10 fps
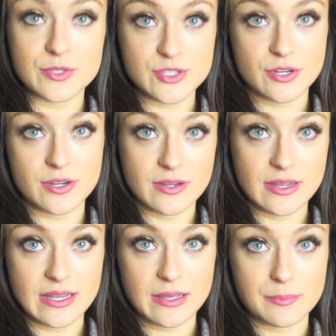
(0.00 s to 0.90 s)
which are
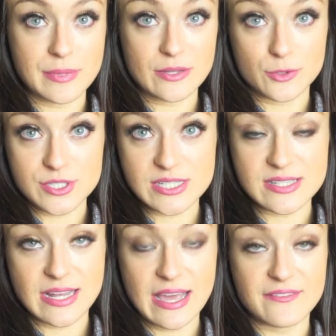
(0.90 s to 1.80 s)
any male horses
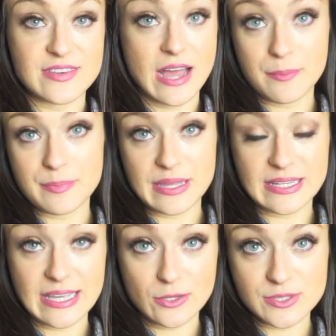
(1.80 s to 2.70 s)
that have not
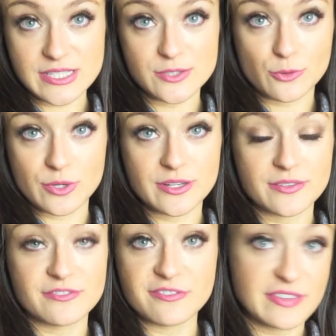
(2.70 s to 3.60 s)
been gelded or
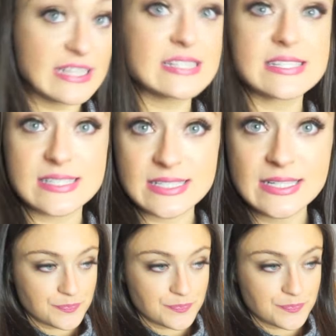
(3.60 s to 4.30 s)
fixed.